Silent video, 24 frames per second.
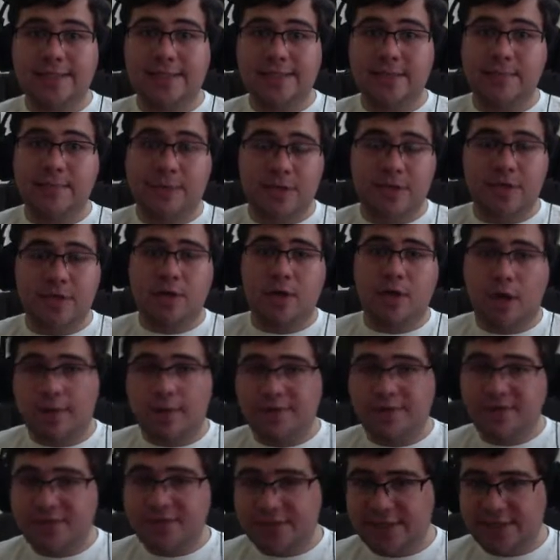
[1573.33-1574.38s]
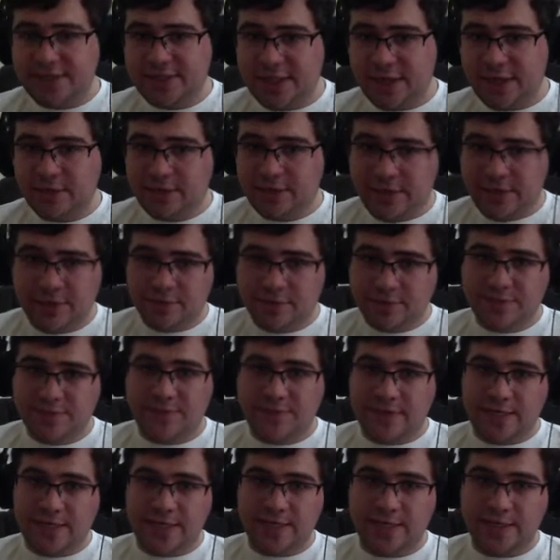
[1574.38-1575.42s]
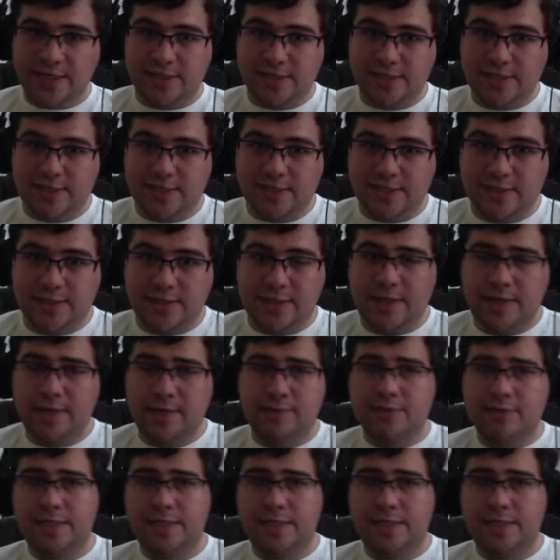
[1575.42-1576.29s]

him, but you could obviously tell that it was Phoenix. And it was,